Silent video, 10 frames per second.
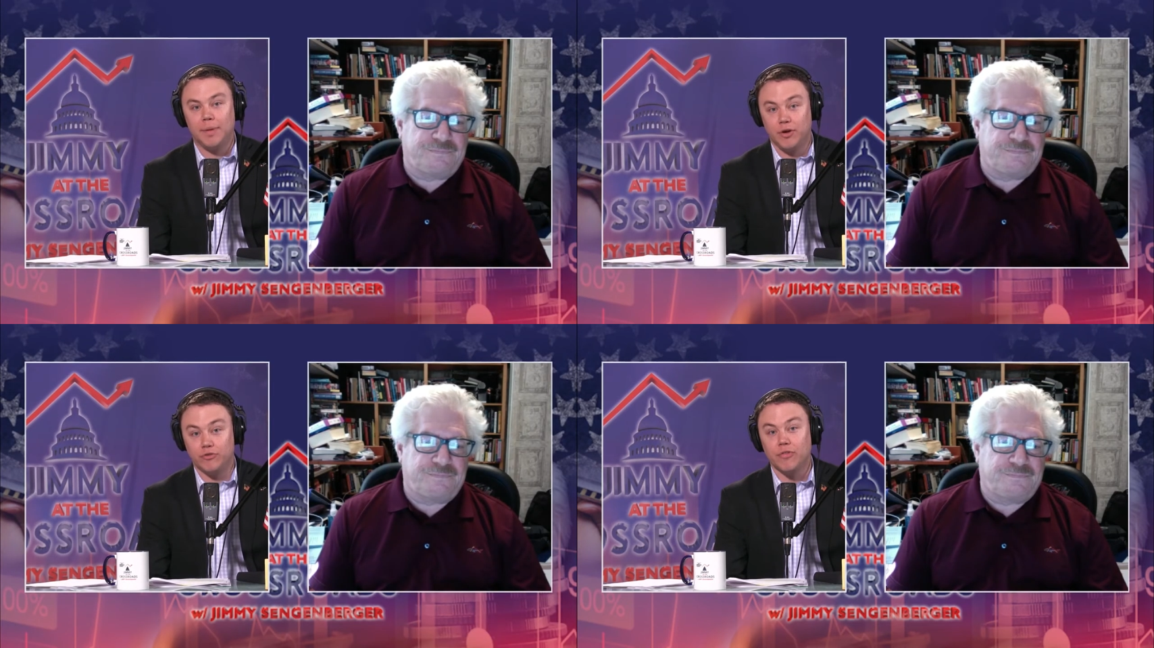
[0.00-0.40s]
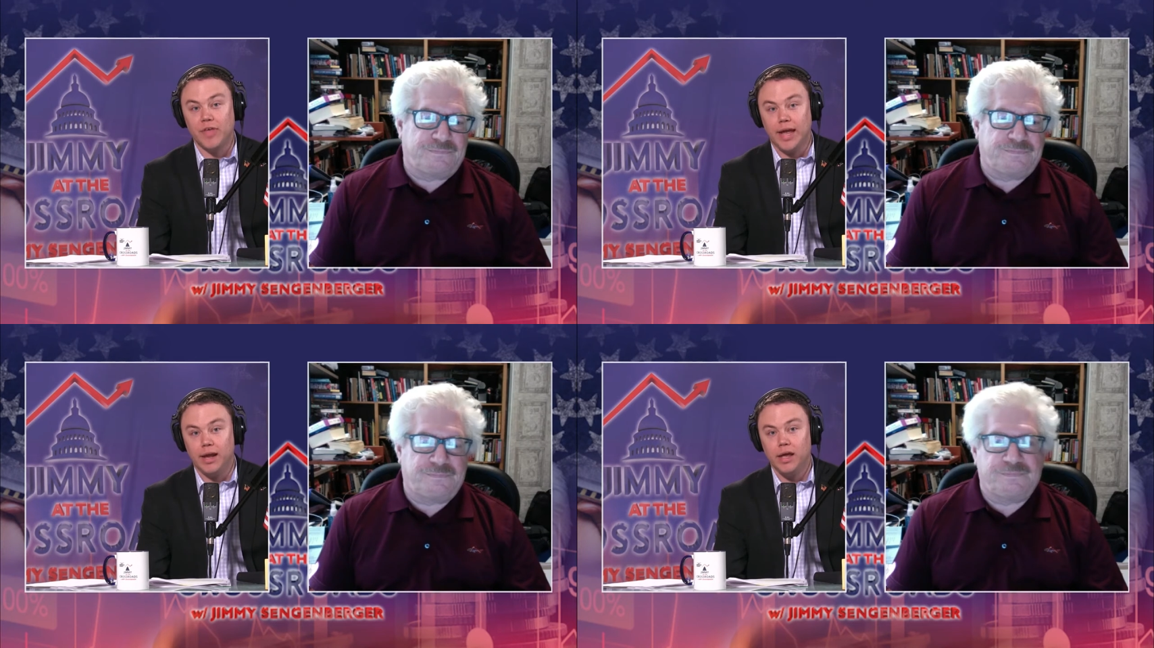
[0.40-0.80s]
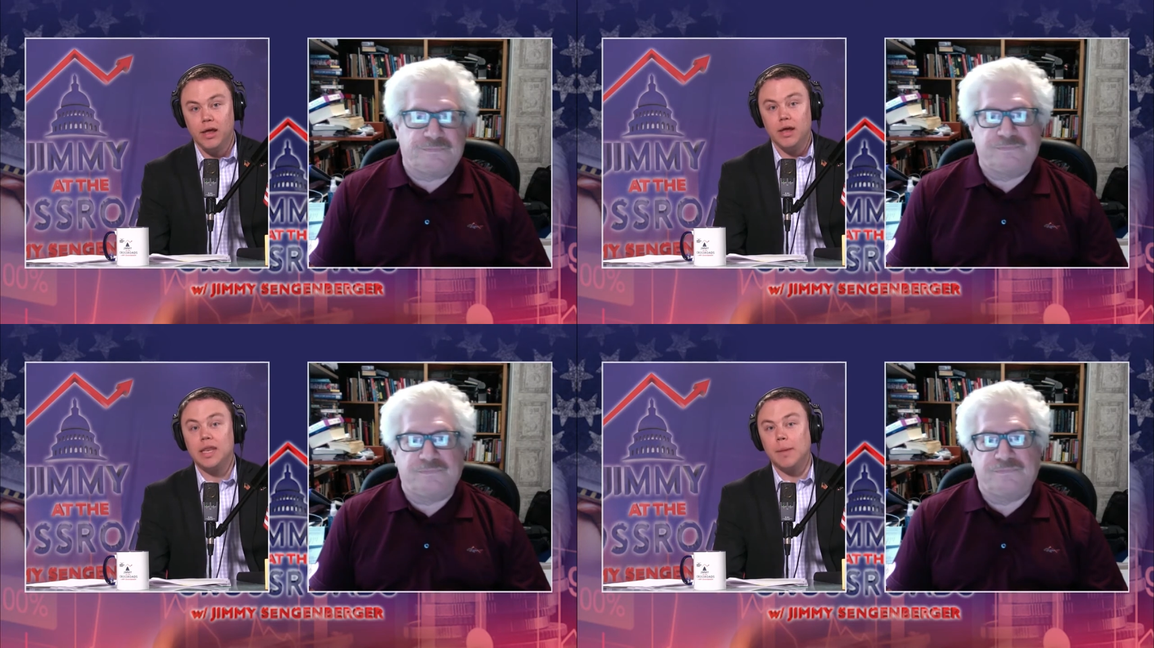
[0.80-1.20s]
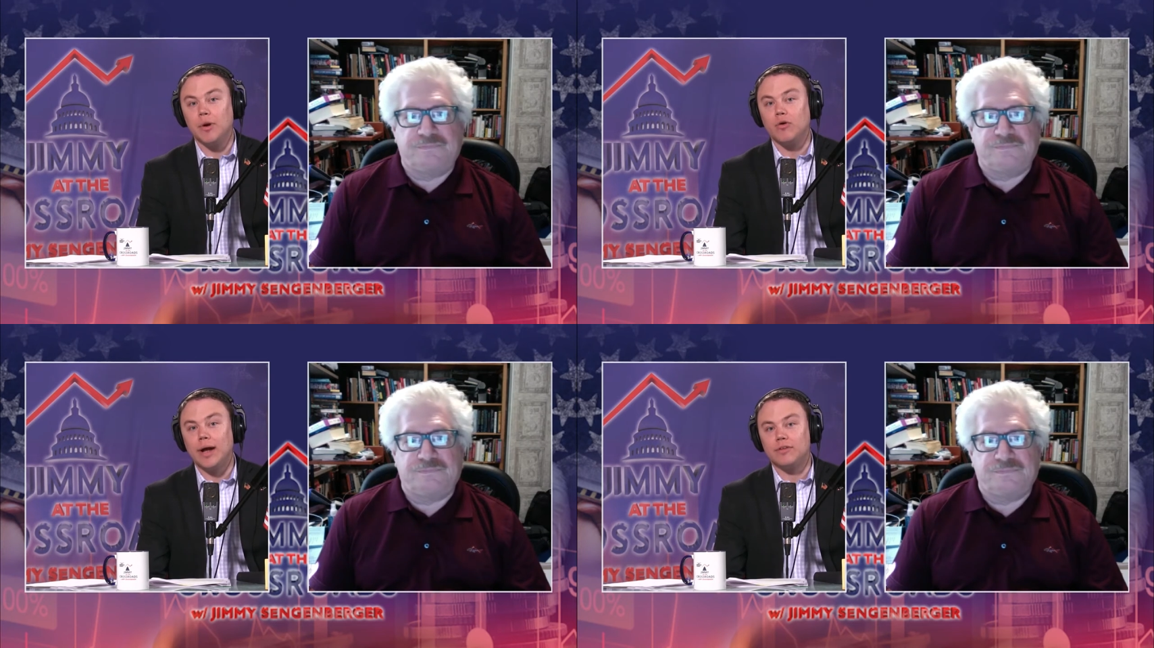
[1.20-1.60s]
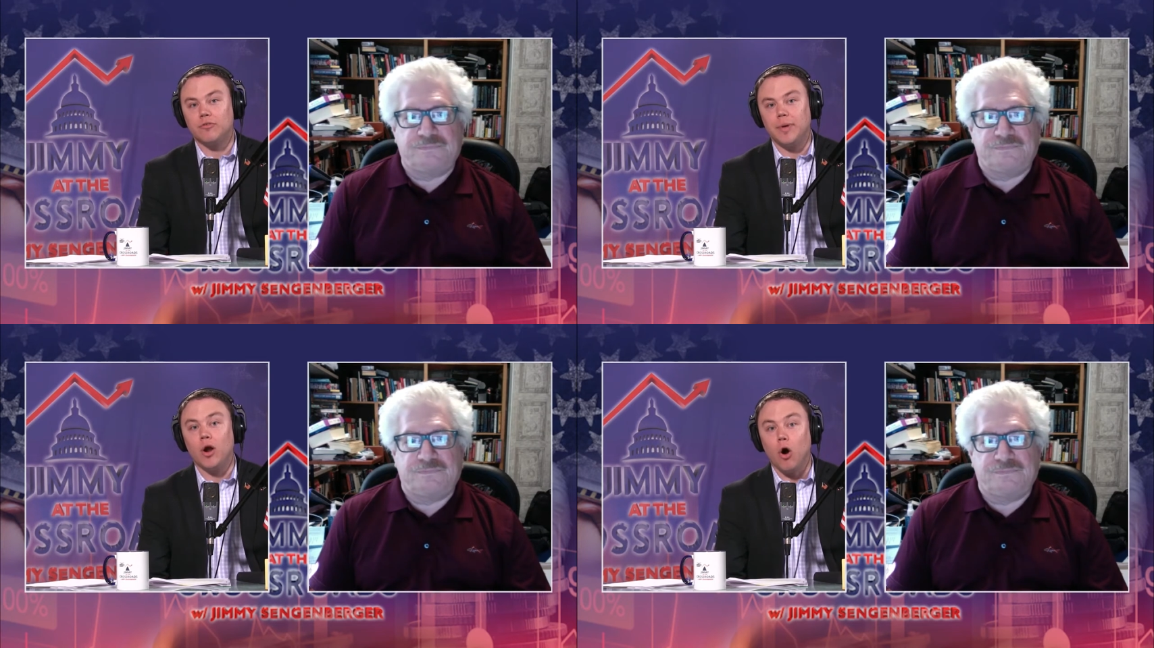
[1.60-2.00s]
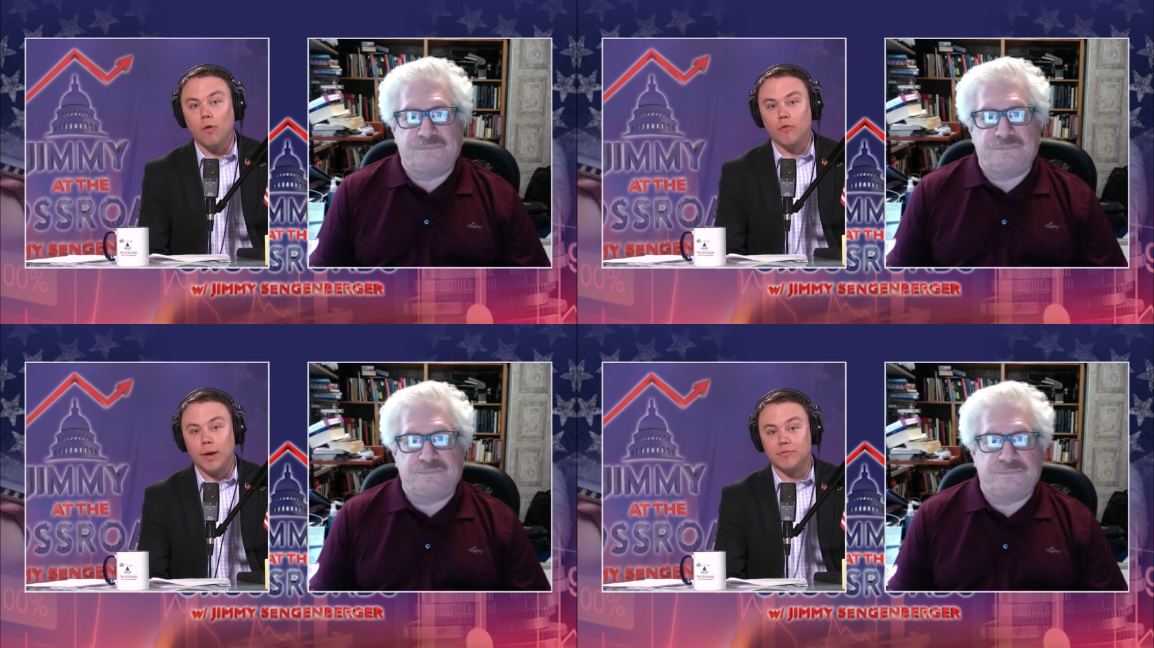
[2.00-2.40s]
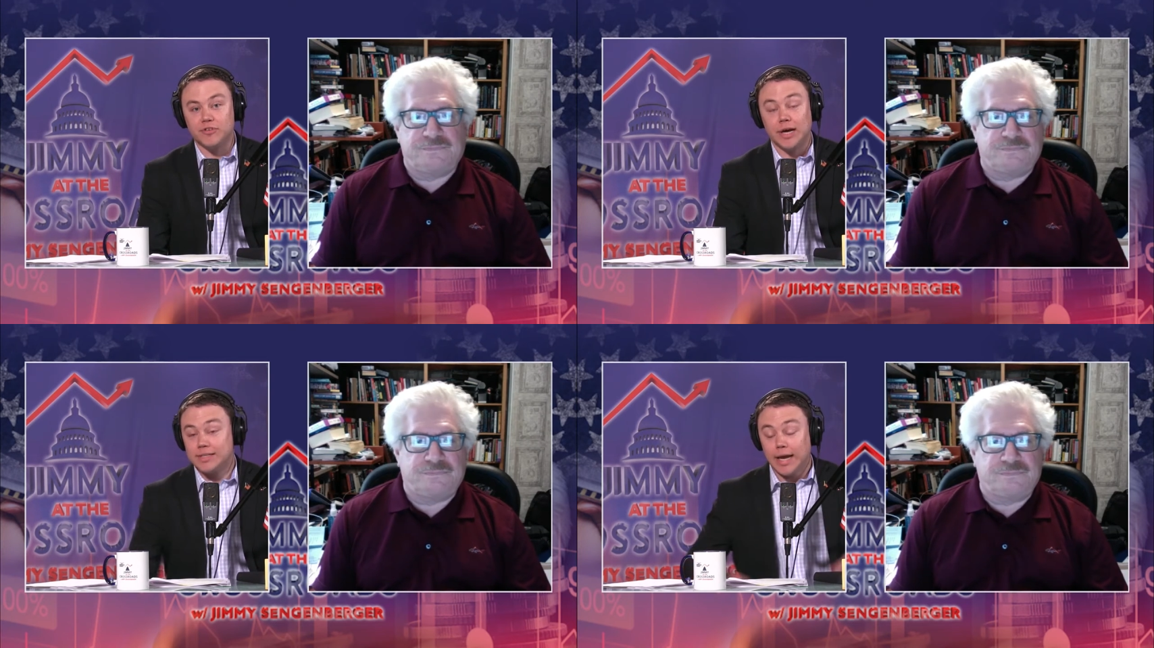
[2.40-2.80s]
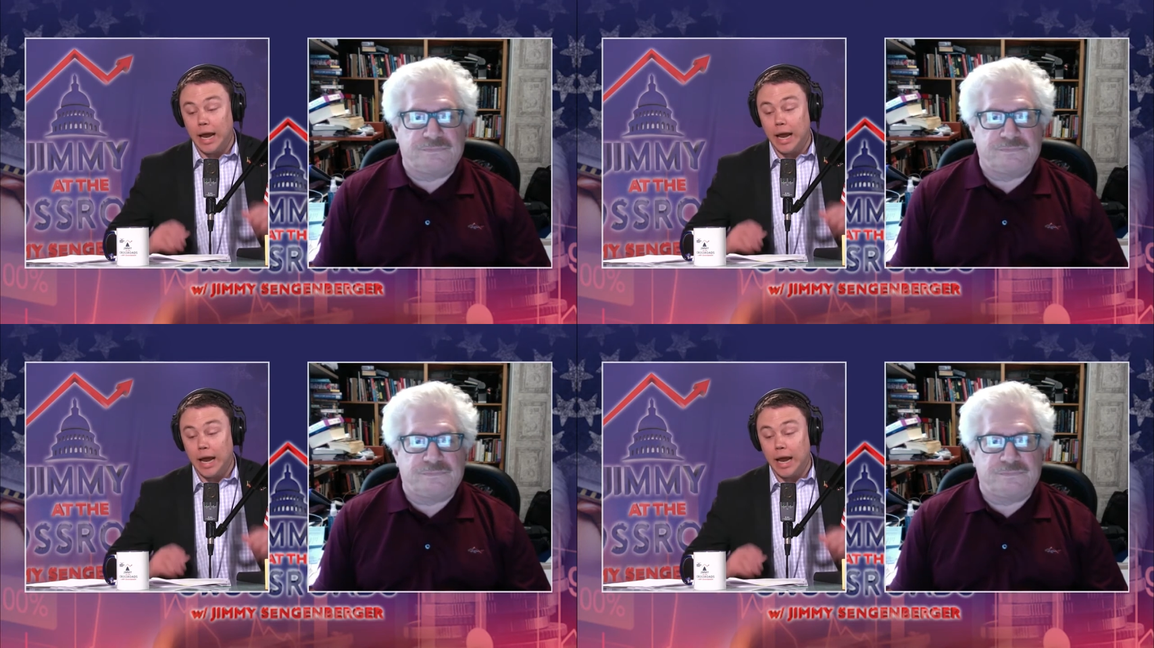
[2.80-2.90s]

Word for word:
Speaker 1: But here's the thing Democrats have been overemphasizing,